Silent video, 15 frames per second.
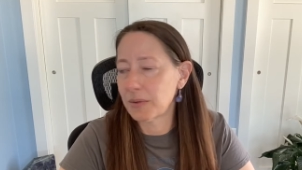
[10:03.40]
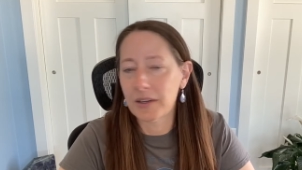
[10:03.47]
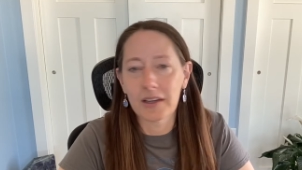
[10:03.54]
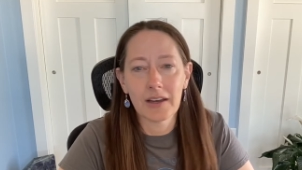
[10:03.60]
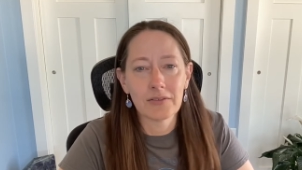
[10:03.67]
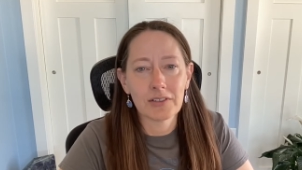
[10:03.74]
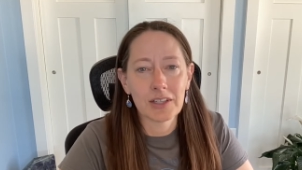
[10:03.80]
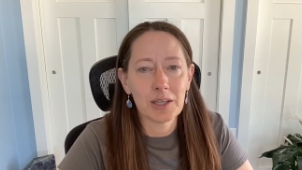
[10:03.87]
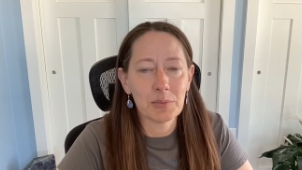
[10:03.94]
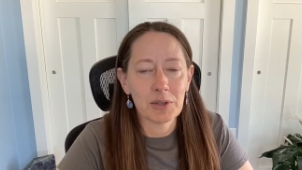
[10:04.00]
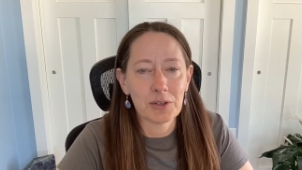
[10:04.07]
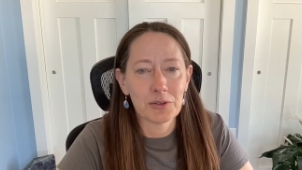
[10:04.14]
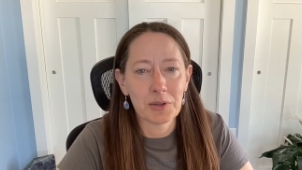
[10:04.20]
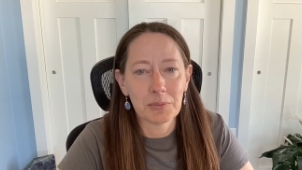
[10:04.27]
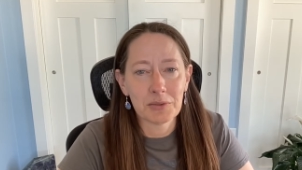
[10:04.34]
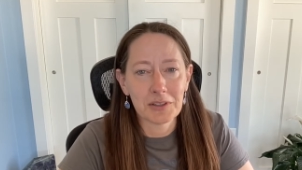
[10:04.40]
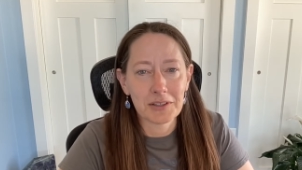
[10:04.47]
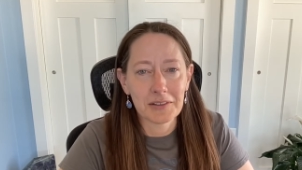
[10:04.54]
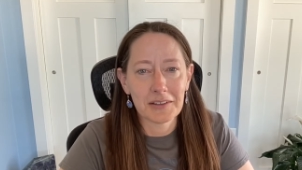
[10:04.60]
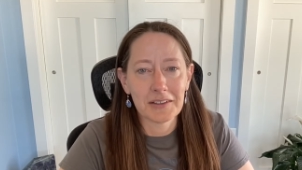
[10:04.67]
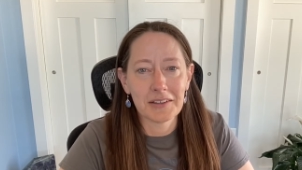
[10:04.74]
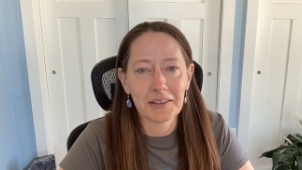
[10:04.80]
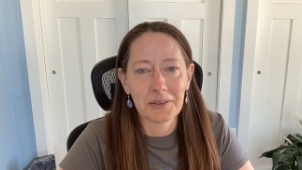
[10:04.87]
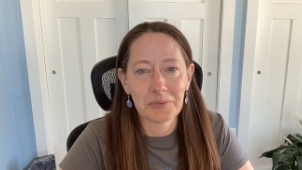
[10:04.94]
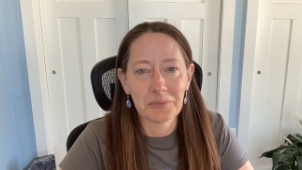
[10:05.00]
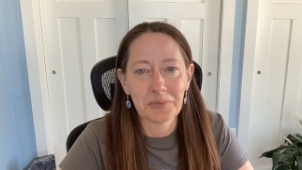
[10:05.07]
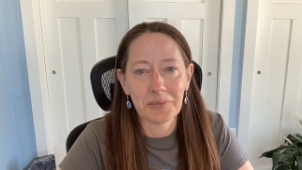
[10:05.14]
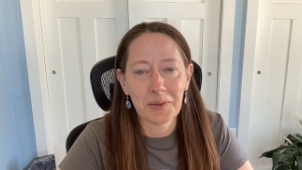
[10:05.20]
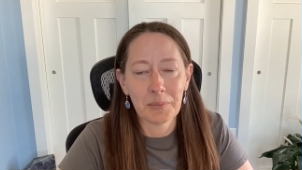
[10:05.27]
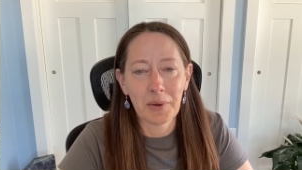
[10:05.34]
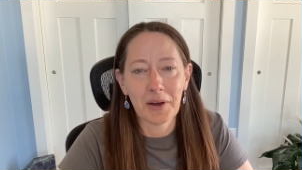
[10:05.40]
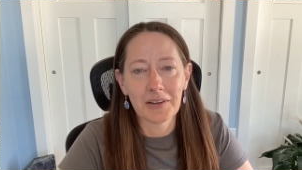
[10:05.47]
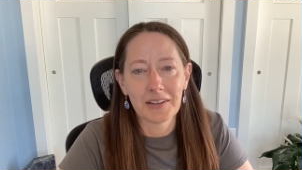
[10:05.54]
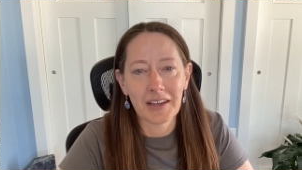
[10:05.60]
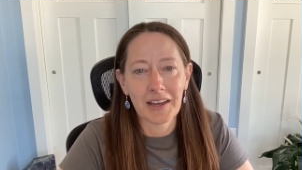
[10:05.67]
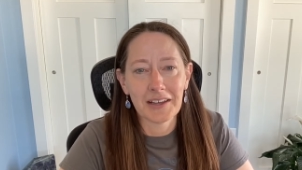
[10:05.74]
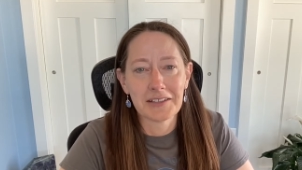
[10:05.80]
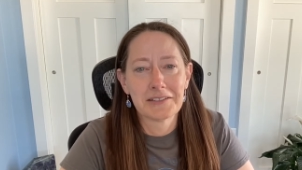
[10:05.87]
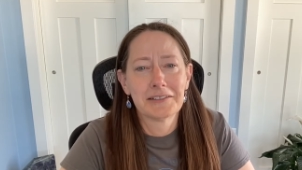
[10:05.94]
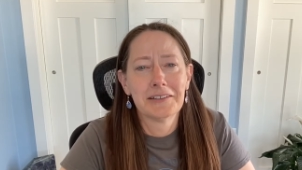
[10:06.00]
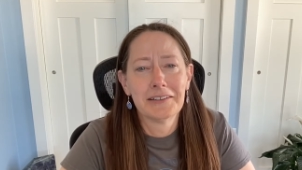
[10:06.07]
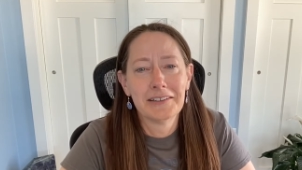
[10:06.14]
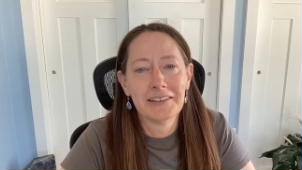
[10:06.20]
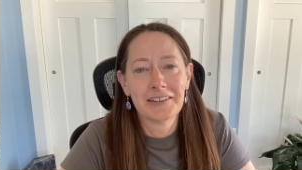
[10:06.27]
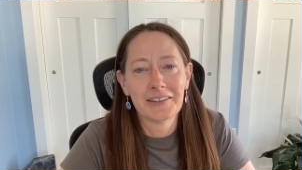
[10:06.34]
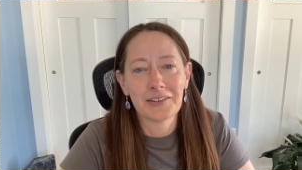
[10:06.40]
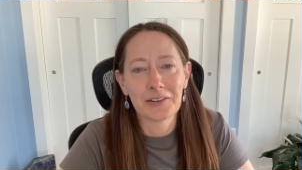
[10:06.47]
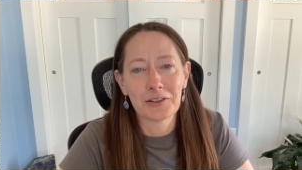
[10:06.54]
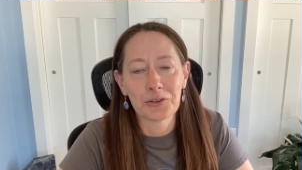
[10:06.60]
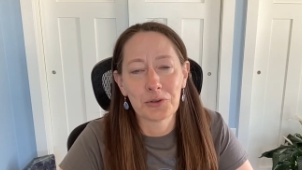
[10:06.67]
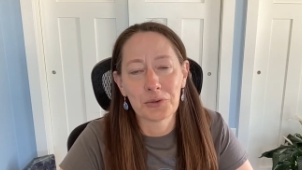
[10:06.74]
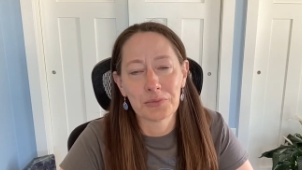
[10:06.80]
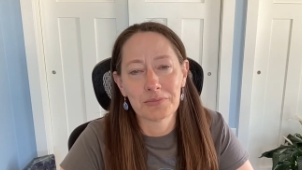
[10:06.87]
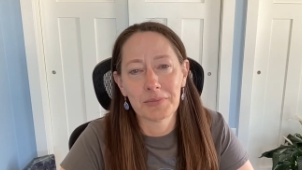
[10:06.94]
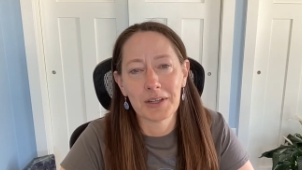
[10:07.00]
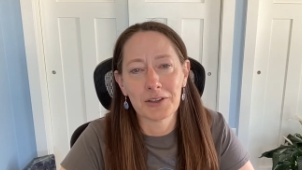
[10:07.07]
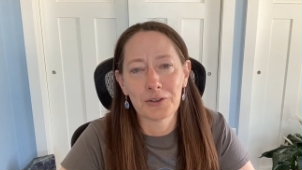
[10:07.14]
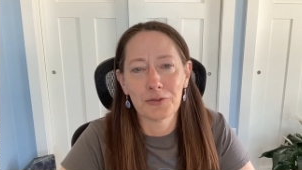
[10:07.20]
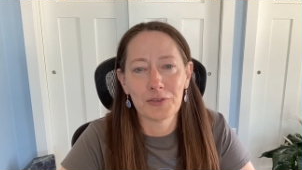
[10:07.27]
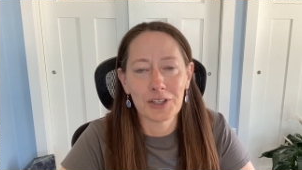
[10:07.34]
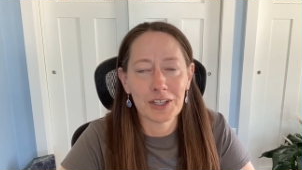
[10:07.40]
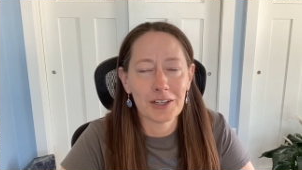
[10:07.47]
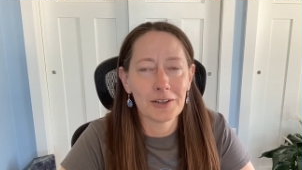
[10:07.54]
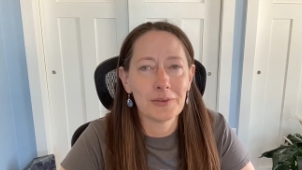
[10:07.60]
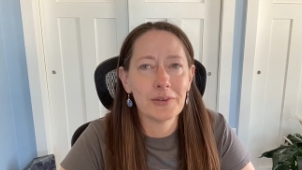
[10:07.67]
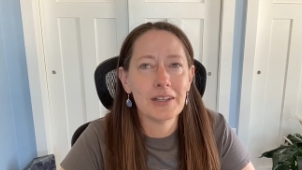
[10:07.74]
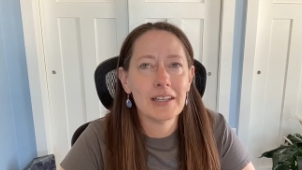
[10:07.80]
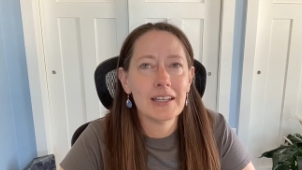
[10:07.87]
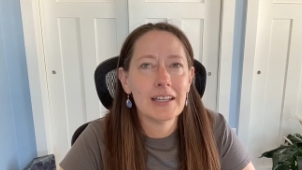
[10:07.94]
why I have to keep interrupting the podcast, or my little video.